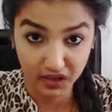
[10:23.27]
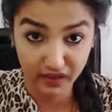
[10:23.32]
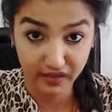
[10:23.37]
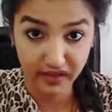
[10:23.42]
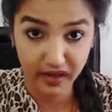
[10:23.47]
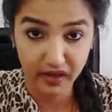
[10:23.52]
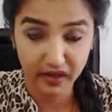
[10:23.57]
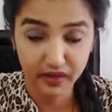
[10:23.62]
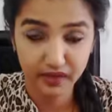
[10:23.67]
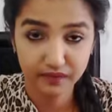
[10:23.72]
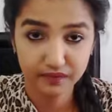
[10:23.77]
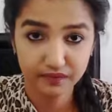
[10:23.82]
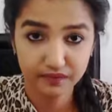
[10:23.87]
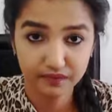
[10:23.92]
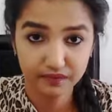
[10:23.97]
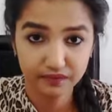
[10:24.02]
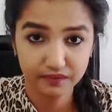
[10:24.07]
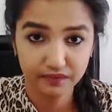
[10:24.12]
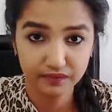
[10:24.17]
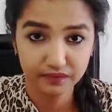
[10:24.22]
career,
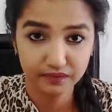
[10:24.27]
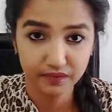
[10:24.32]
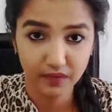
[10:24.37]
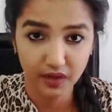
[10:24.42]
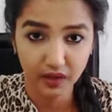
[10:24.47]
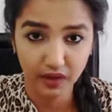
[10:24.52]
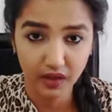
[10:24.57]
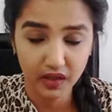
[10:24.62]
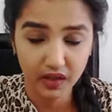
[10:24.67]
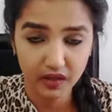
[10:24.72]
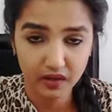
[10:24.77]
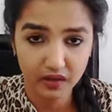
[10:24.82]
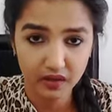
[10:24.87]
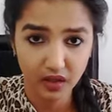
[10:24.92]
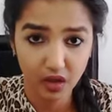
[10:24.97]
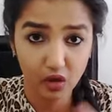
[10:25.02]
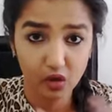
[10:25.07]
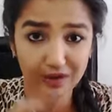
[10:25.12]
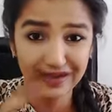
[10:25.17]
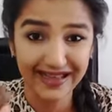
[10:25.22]
okay,
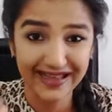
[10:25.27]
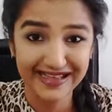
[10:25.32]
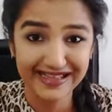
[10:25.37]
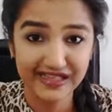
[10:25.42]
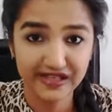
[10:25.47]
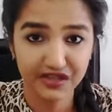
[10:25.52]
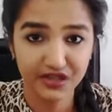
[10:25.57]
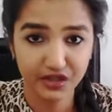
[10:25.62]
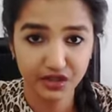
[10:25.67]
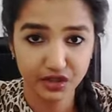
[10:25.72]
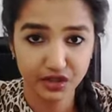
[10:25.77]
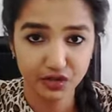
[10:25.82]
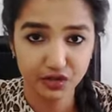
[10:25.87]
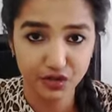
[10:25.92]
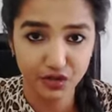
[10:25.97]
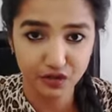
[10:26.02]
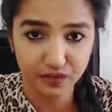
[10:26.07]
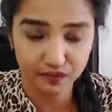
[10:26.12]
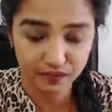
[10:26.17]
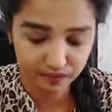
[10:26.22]
the whole
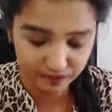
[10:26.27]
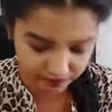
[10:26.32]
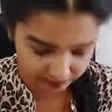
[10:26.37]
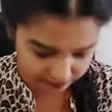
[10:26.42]
institution.